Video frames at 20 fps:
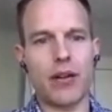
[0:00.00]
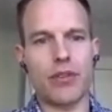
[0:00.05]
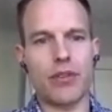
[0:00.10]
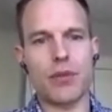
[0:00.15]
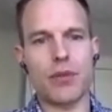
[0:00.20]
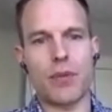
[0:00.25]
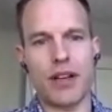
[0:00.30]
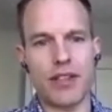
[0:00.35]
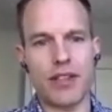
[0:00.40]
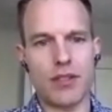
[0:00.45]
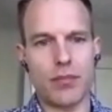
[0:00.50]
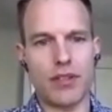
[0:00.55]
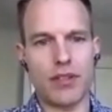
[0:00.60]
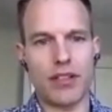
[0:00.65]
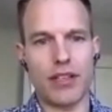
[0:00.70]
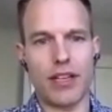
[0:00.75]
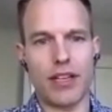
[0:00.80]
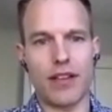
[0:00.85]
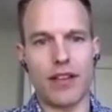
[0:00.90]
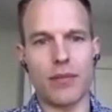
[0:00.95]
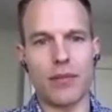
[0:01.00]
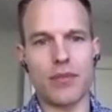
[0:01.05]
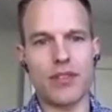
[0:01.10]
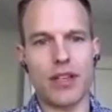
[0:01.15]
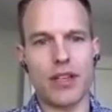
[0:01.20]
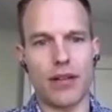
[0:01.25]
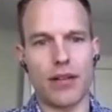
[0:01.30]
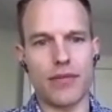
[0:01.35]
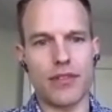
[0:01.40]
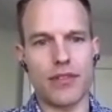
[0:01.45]
responsibility in
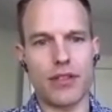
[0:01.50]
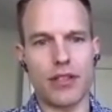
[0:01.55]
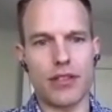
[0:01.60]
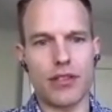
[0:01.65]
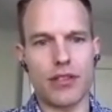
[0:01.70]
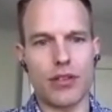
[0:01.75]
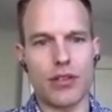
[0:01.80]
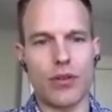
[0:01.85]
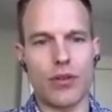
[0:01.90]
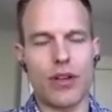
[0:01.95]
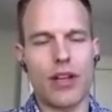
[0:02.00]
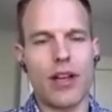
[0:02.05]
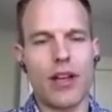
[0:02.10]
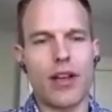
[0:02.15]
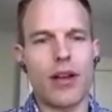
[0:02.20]
themselves. And so,